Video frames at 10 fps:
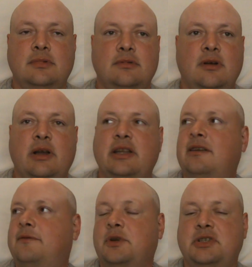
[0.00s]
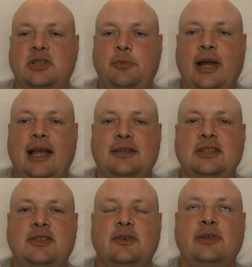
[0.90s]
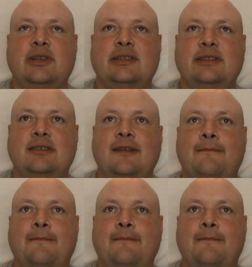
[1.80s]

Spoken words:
"Oh, I can hear voices at the back, she's doing this."